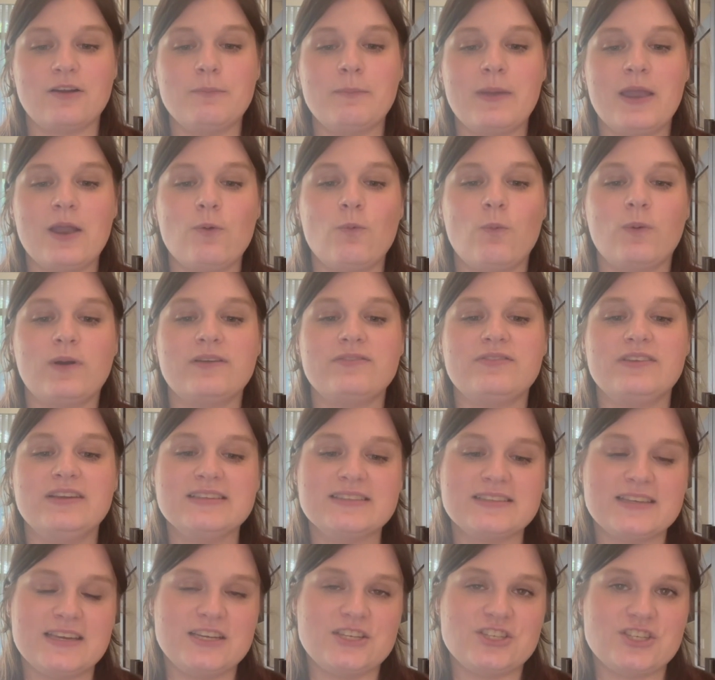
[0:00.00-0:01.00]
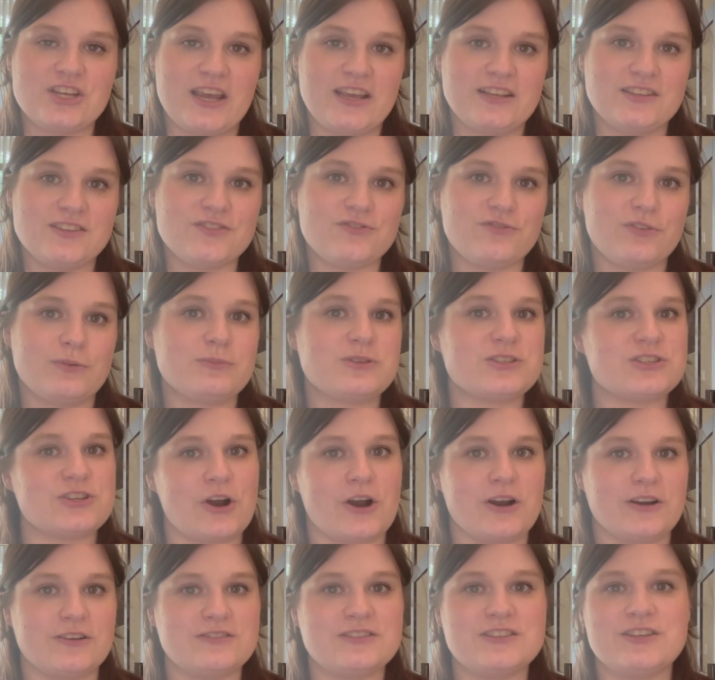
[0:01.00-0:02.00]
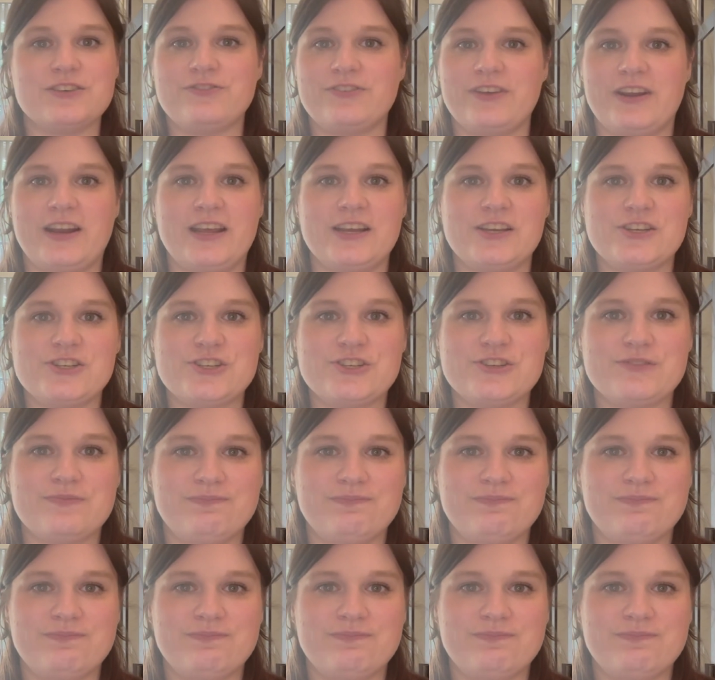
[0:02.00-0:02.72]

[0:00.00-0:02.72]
make one of these keychains from start to finish.